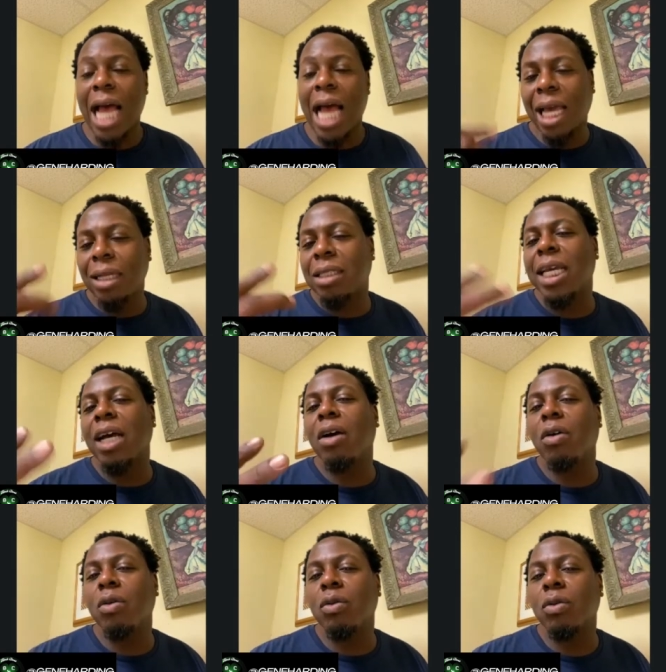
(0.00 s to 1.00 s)
I could
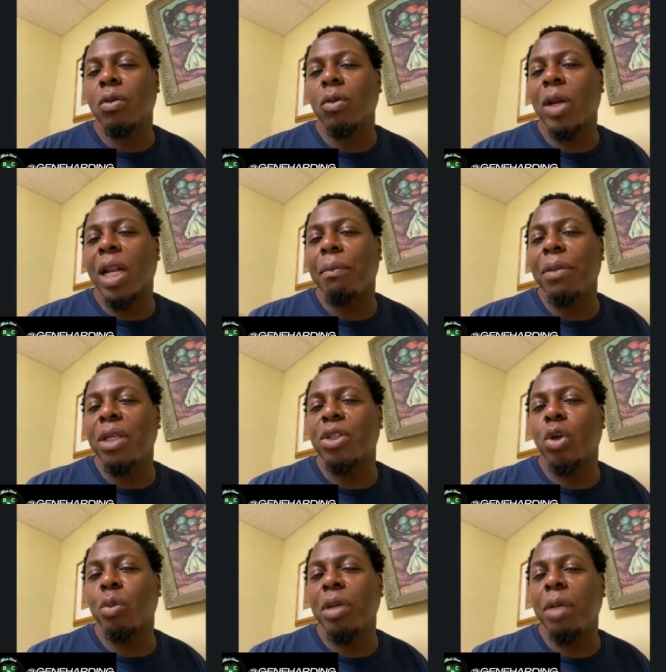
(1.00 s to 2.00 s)
tell when I meet
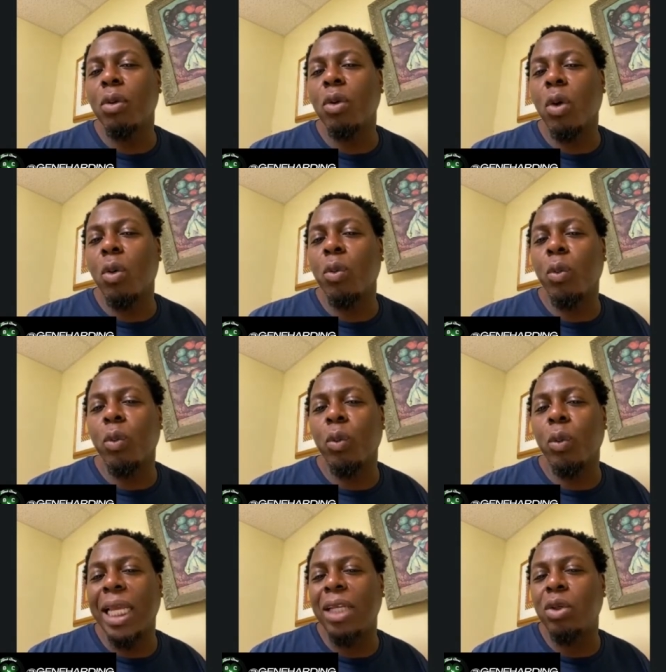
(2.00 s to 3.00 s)
certain people or
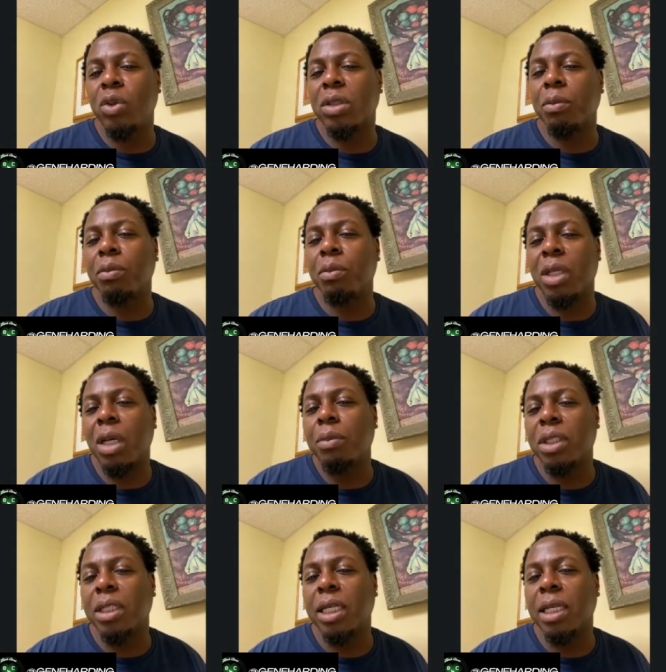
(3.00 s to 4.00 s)
when they do some dumb
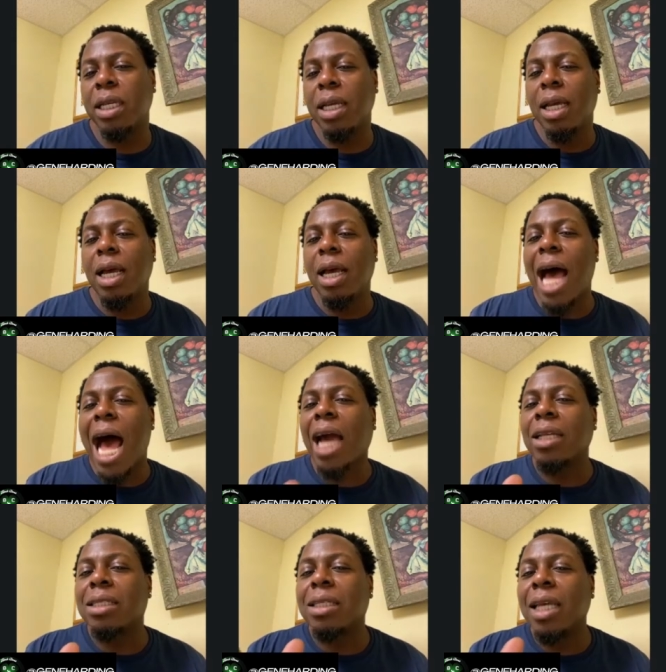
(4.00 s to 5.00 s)
shit, I
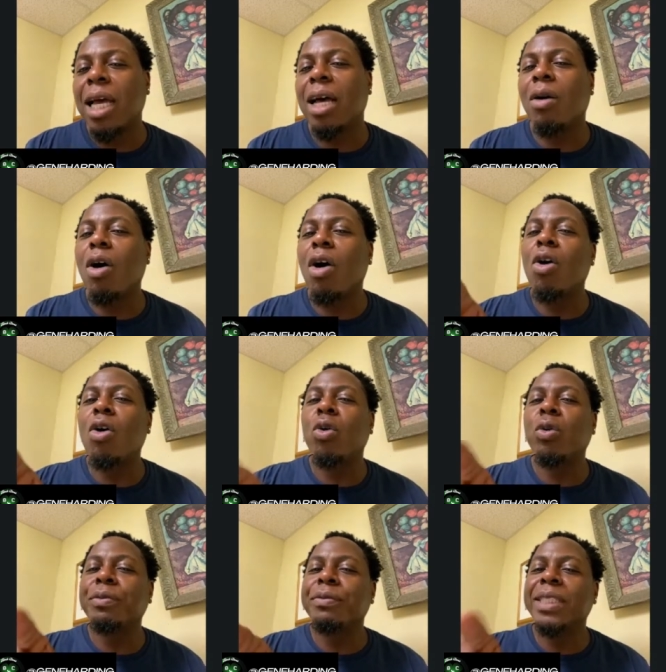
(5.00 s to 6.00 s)
could tell,
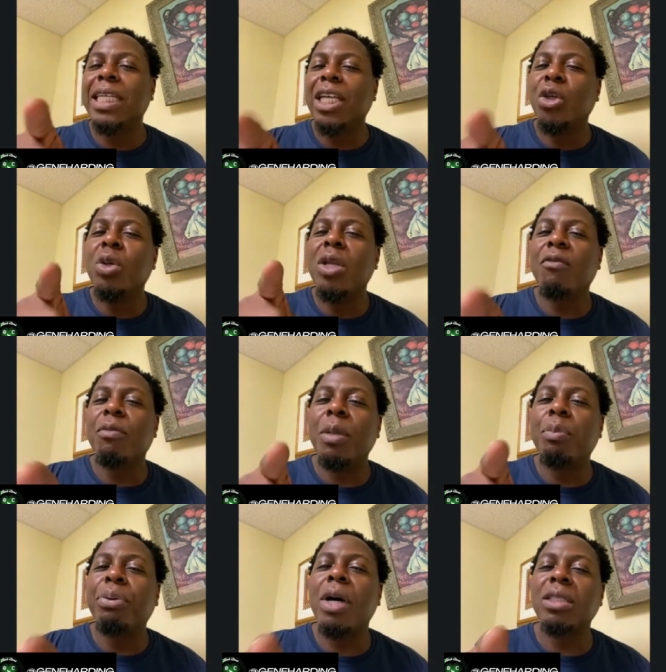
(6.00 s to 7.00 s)
oh, you never
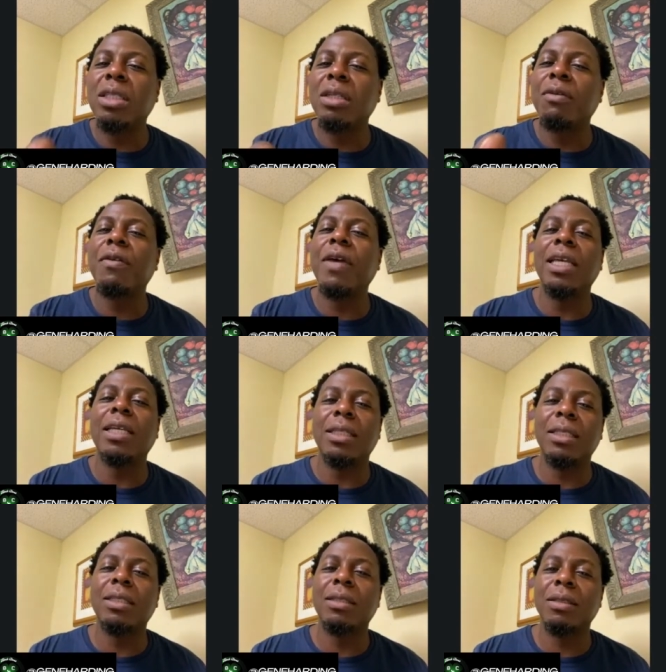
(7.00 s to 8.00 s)
been punched in the face.